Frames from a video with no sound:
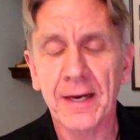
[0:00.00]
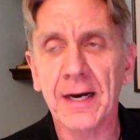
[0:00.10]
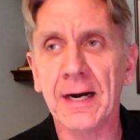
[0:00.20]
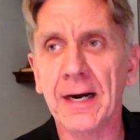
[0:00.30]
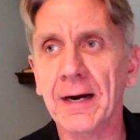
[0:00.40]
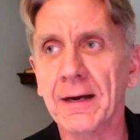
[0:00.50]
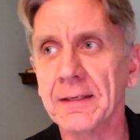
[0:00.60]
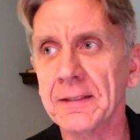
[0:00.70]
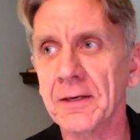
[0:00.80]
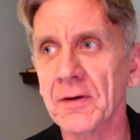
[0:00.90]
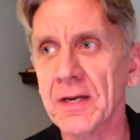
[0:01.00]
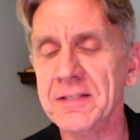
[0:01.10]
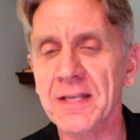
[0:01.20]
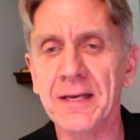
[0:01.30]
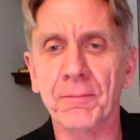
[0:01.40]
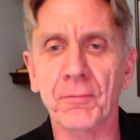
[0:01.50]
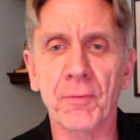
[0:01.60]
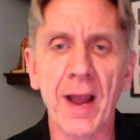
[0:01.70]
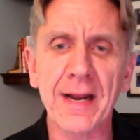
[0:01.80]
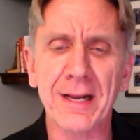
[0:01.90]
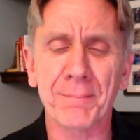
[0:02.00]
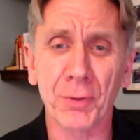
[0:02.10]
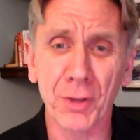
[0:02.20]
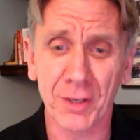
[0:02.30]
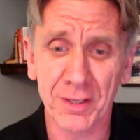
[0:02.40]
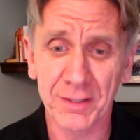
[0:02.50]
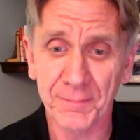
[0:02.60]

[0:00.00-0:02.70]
It's like riding a bull.